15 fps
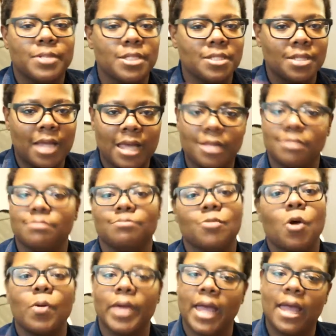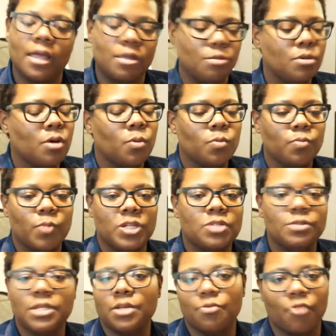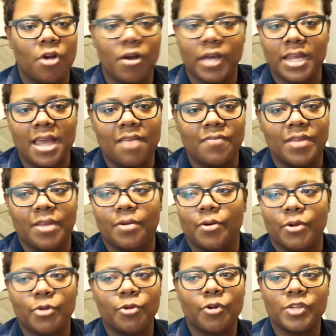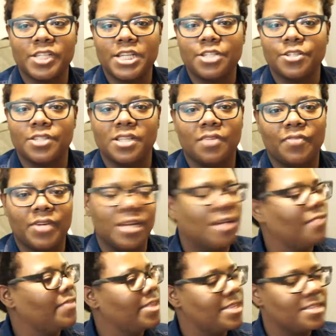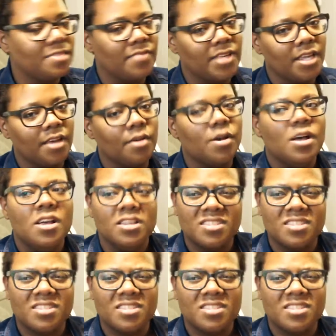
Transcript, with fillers: Just like, okay, you know what you did wrong in that video or you critique yourself enough in this video.